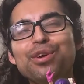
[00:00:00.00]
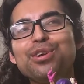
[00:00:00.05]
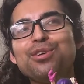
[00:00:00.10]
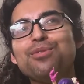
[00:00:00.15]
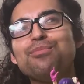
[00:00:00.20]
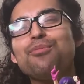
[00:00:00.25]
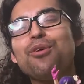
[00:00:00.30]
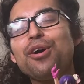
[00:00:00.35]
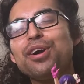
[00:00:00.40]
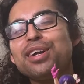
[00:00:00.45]

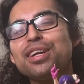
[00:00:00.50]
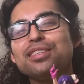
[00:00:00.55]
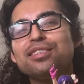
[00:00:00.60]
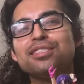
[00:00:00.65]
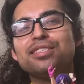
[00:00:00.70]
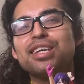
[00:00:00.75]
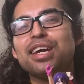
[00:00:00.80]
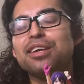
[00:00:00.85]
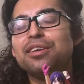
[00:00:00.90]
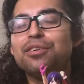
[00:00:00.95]

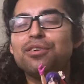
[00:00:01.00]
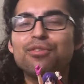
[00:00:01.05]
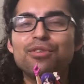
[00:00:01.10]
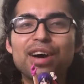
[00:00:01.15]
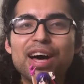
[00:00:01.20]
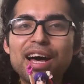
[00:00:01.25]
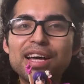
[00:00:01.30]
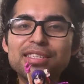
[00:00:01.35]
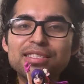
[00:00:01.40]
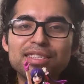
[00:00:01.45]
markets Tenitol
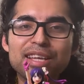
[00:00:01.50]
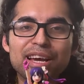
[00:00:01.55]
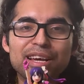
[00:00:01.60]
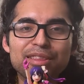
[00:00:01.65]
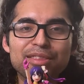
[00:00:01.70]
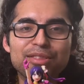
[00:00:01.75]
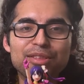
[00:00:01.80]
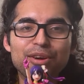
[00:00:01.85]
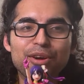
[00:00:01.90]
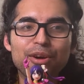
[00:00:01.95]
as
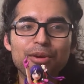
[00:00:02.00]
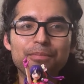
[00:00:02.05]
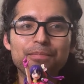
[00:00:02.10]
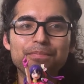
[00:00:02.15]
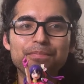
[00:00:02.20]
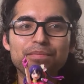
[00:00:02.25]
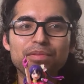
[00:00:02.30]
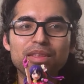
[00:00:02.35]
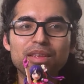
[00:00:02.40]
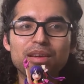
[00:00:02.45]
like their
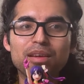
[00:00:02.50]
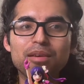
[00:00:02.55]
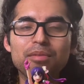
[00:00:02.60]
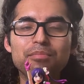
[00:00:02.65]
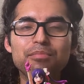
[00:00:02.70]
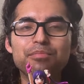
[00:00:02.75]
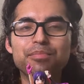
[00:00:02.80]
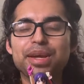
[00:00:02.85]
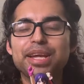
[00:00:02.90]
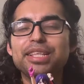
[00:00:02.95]

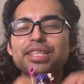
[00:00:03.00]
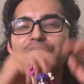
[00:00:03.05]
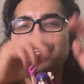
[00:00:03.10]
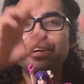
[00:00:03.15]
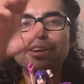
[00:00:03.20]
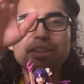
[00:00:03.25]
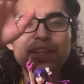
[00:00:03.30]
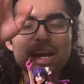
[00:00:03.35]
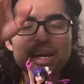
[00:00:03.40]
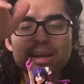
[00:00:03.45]

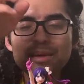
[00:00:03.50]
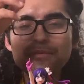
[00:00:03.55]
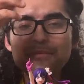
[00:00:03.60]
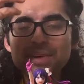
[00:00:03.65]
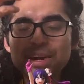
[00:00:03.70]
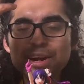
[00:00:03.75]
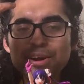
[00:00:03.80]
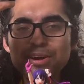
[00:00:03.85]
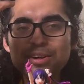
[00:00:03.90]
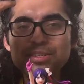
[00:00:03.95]
mid-tier line of
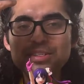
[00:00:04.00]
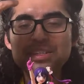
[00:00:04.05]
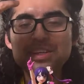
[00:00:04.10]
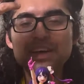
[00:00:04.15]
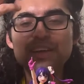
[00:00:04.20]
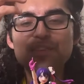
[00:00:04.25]
figures.